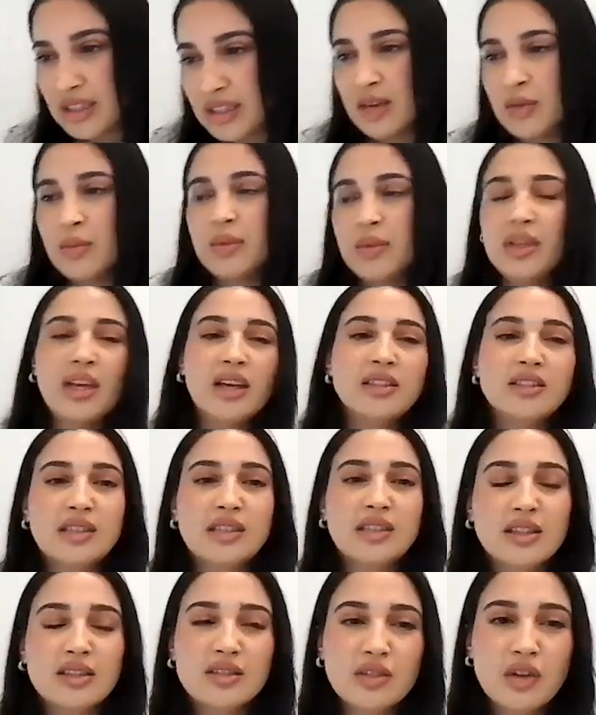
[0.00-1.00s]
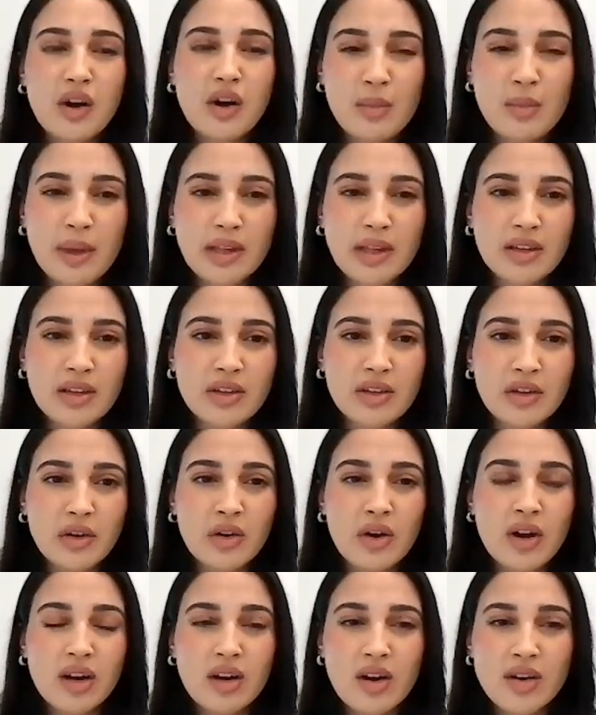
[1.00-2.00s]
Let's talk about like your
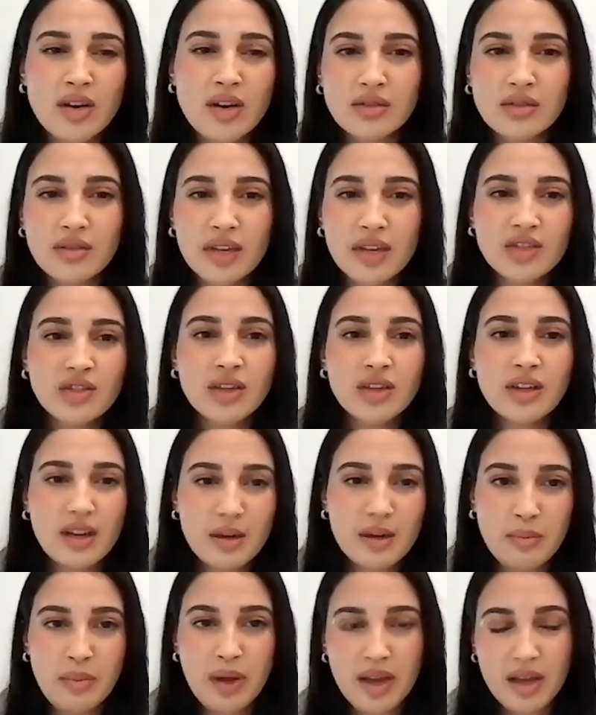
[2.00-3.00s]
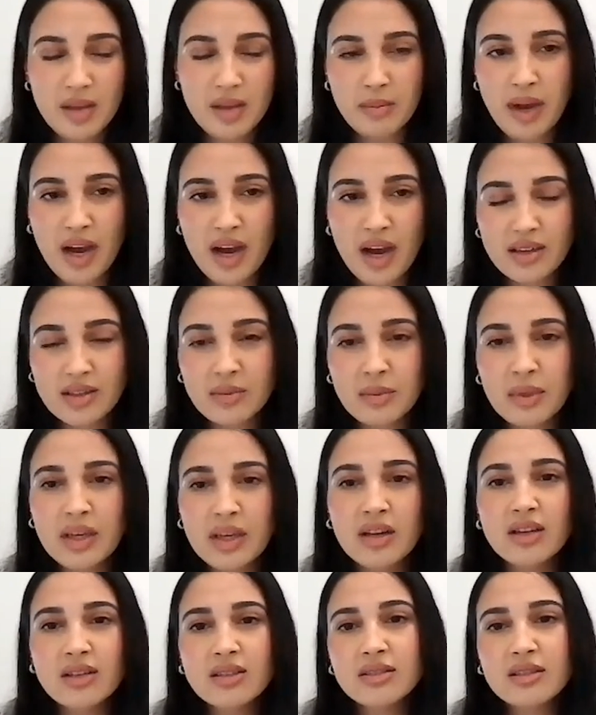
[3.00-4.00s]
conservation and impact
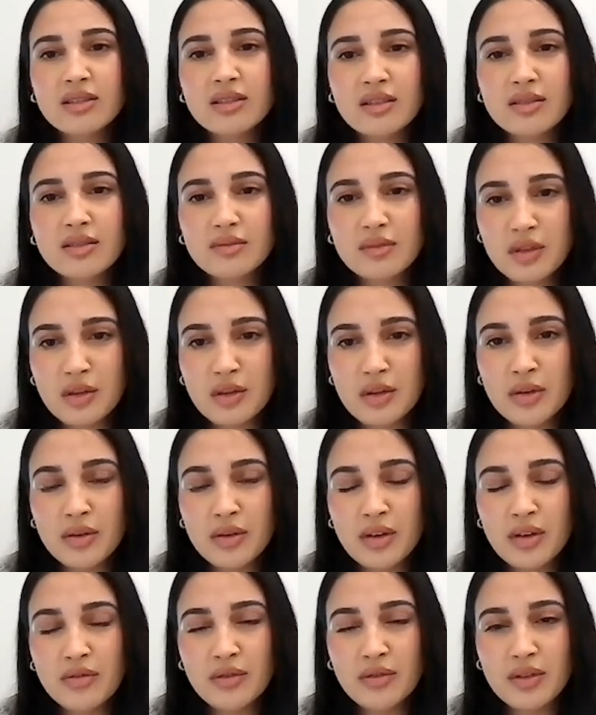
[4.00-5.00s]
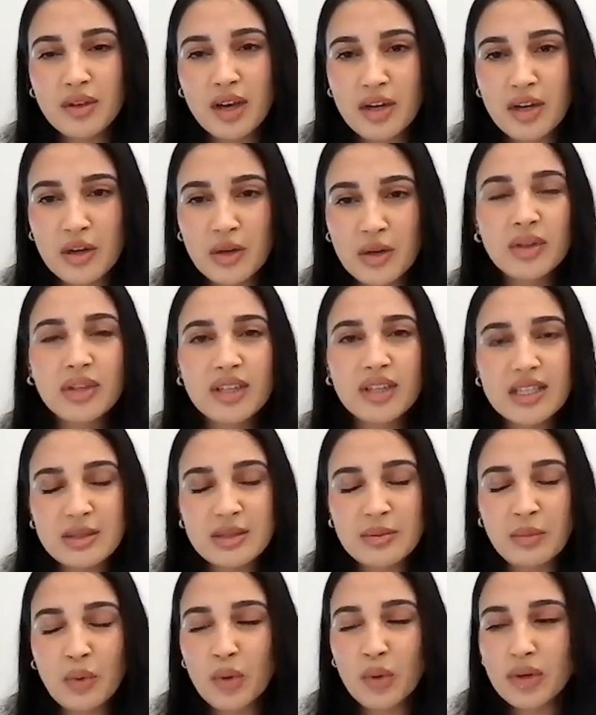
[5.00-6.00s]
because I know that that's
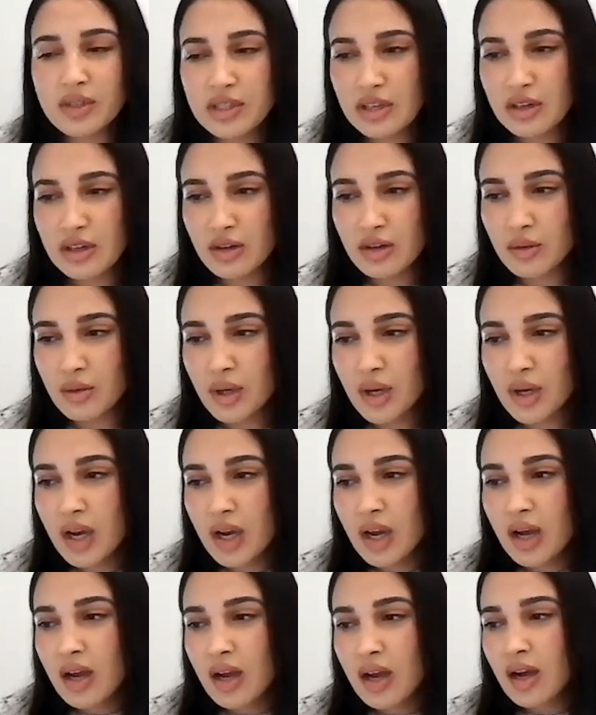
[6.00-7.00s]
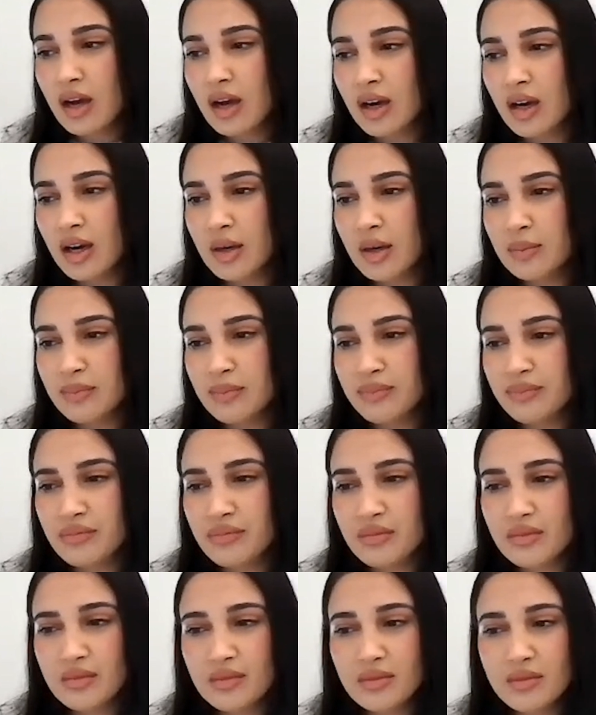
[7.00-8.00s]
important to you. Um,
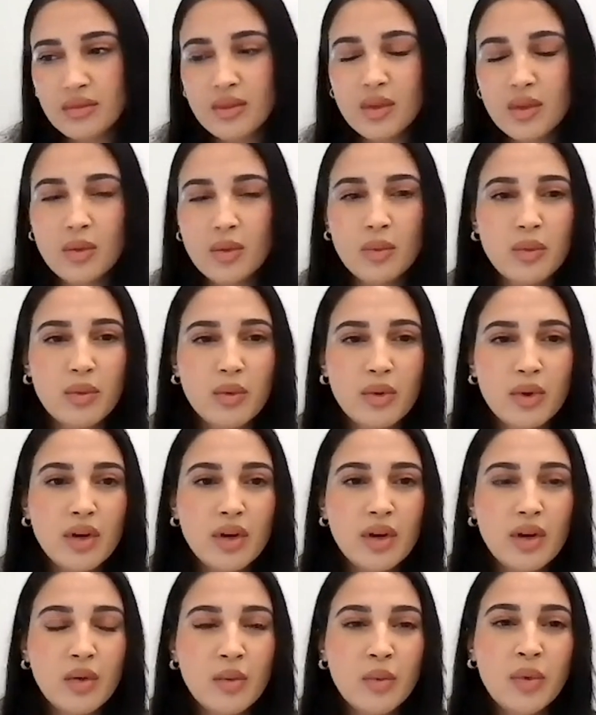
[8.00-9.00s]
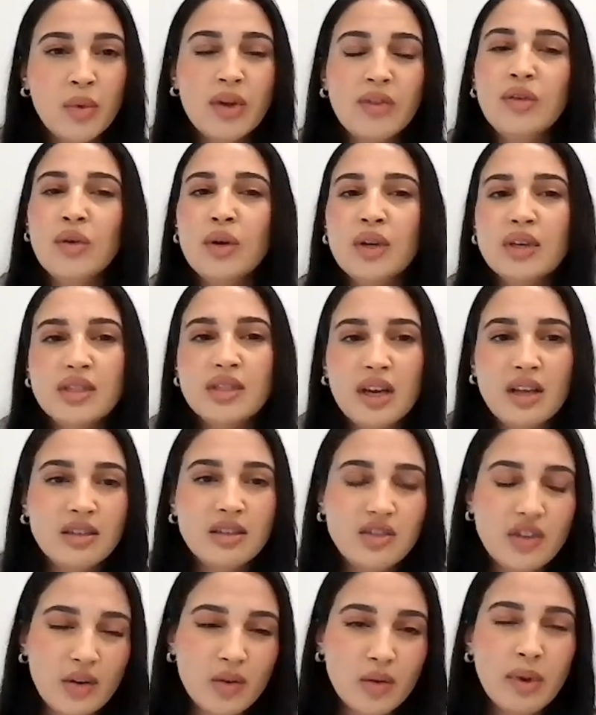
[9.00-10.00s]
if you could tell the
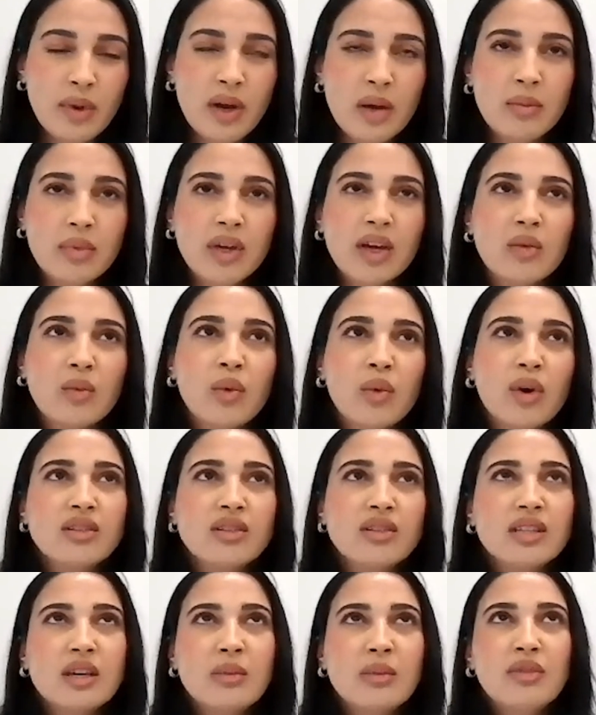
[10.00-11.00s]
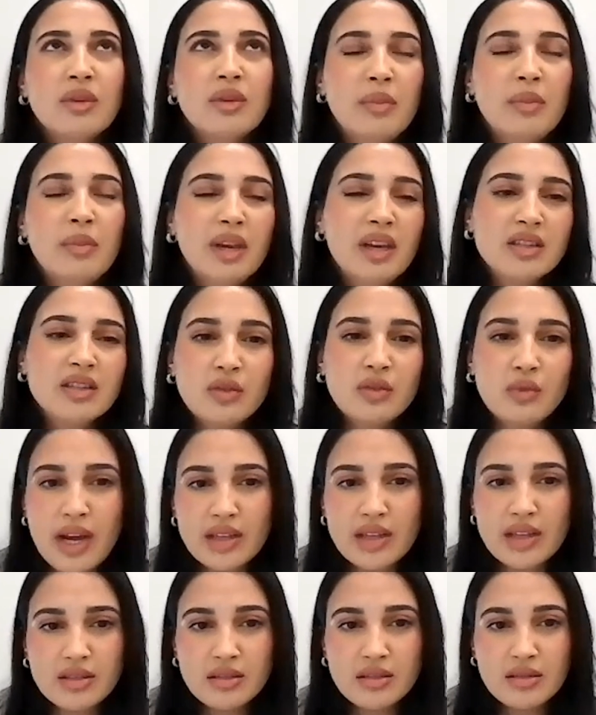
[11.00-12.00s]
general public, what are some of the biggest
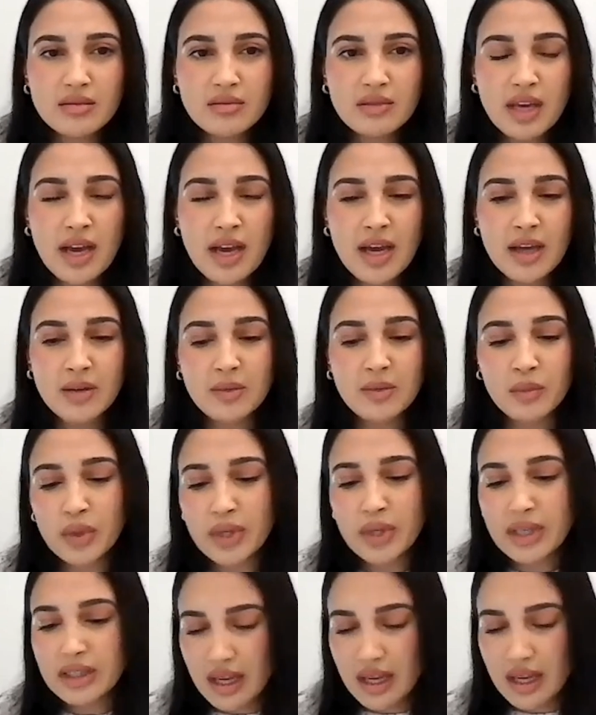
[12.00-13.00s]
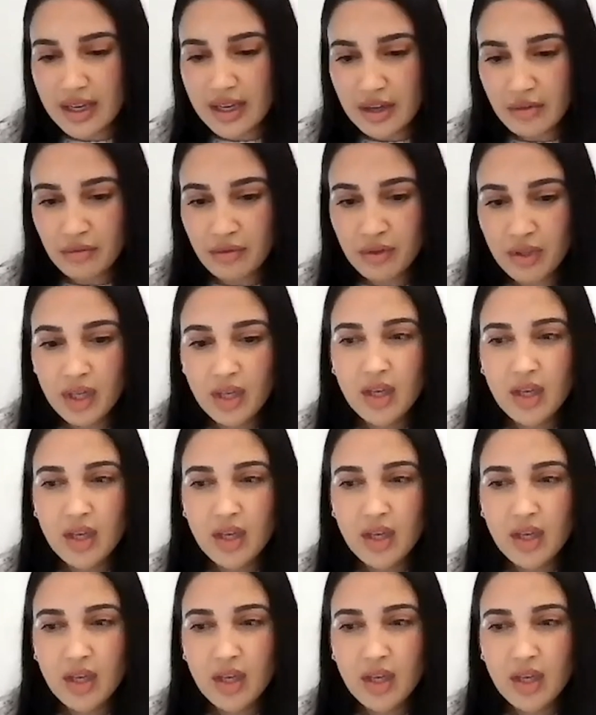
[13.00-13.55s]
threats that marine life,